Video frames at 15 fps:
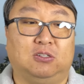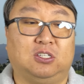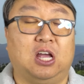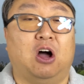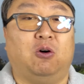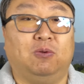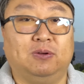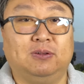
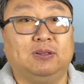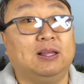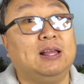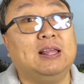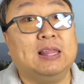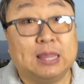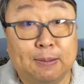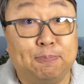So
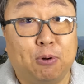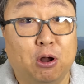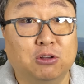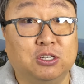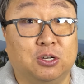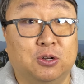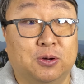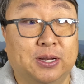the
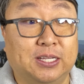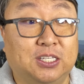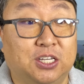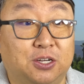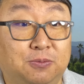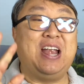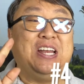pros are doing it too.